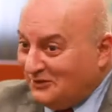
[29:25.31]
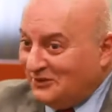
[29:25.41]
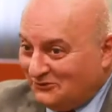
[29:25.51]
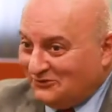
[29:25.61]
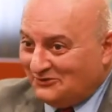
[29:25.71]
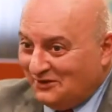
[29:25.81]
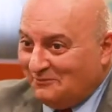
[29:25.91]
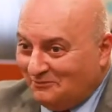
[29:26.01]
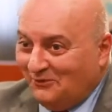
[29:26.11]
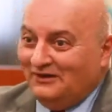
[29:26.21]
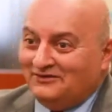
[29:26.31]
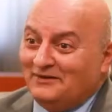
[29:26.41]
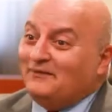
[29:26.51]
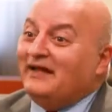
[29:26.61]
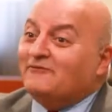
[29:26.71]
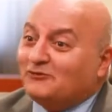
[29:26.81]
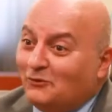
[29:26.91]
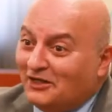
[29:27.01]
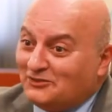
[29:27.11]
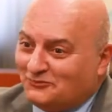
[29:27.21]
an interesting point, something I have to
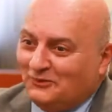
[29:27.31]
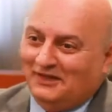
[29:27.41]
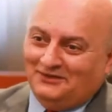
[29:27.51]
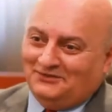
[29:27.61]
watch for next